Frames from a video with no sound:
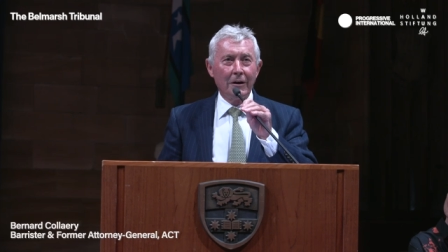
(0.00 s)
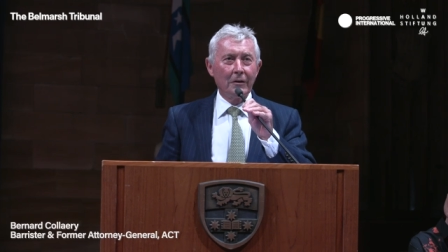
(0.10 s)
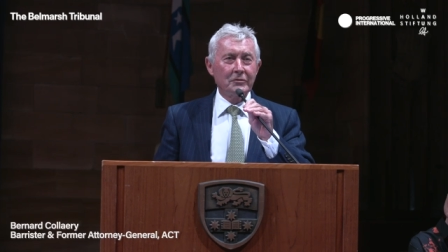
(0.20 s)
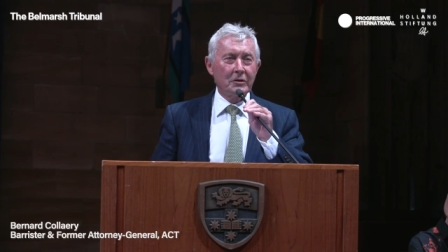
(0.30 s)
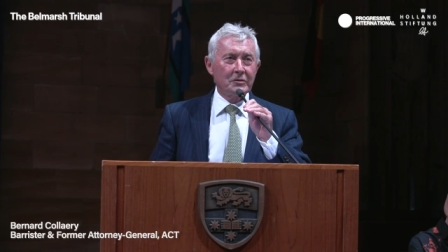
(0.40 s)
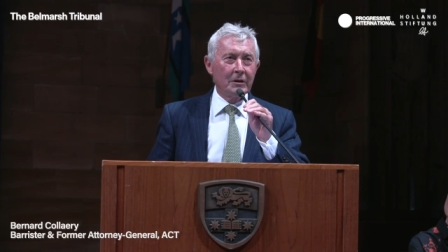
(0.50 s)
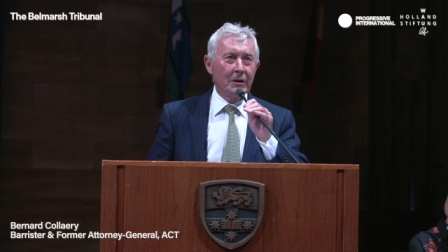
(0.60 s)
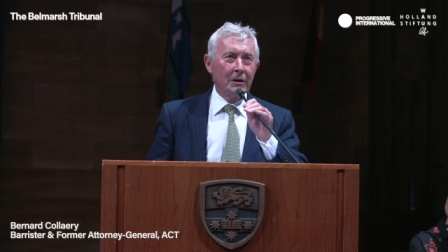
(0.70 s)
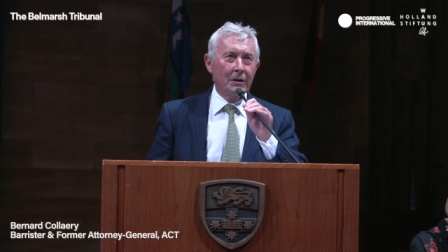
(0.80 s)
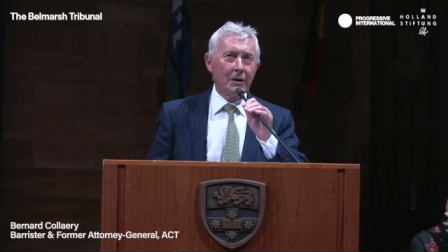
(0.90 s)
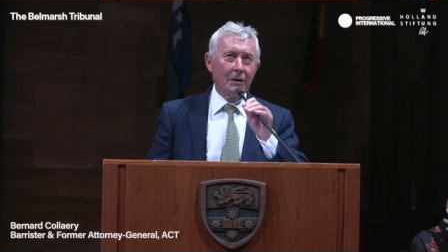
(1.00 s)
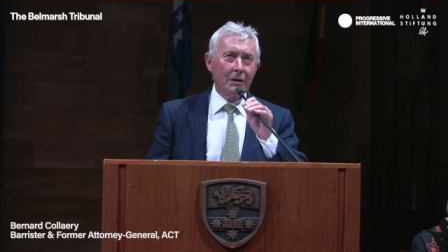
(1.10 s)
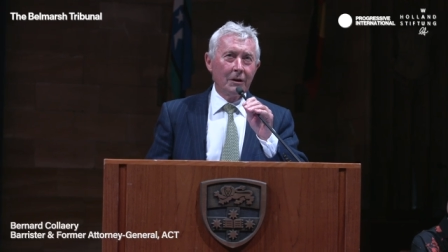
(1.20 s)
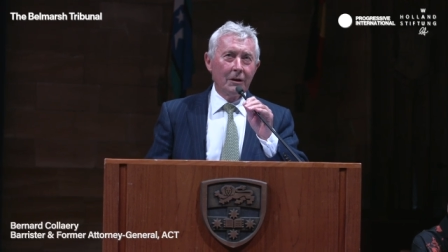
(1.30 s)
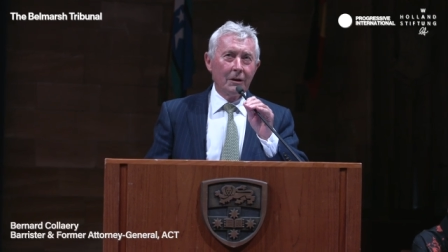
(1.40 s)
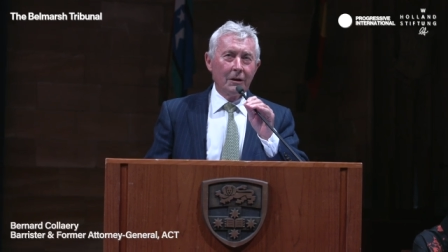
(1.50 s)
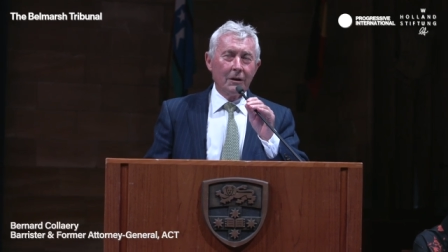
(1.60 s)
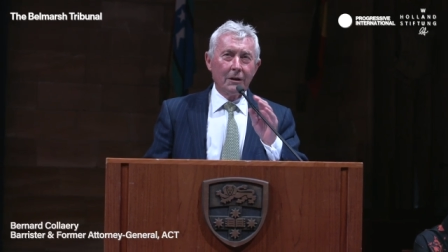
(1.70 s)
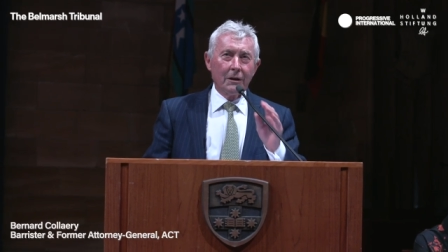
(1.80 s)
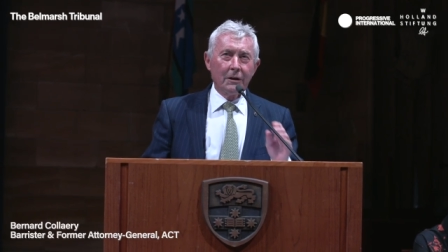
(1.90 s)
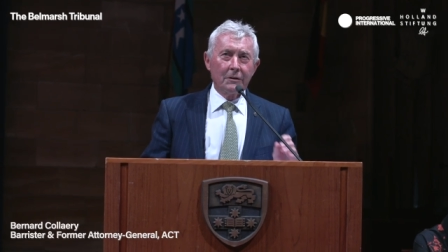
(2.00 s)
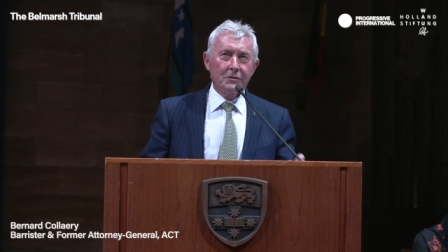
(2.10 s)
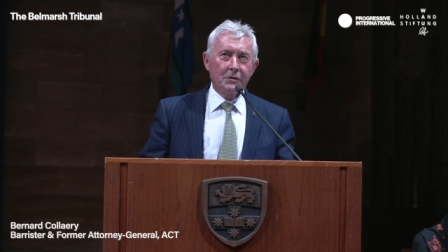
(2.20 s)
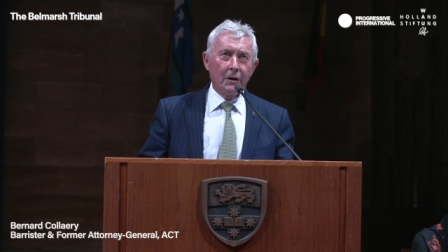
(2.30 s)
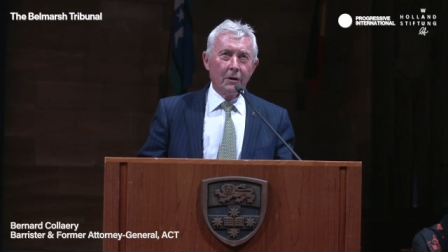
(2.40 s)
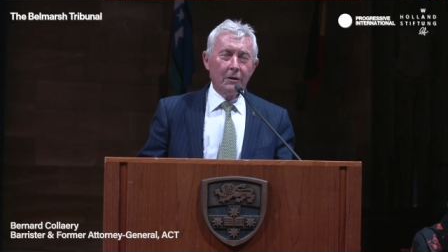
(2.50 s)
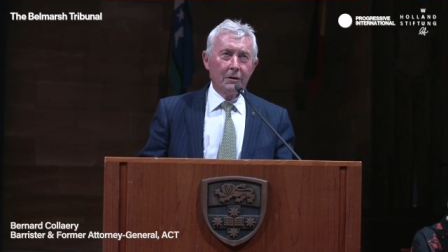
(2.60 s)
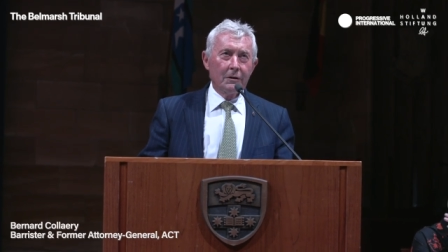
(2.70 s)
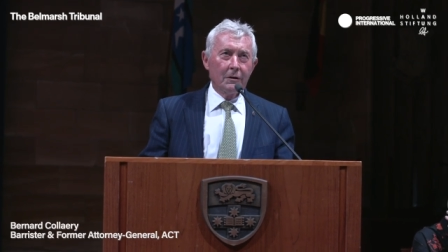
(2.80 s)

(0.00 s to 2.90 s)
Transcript: I was just thinking, it's uh,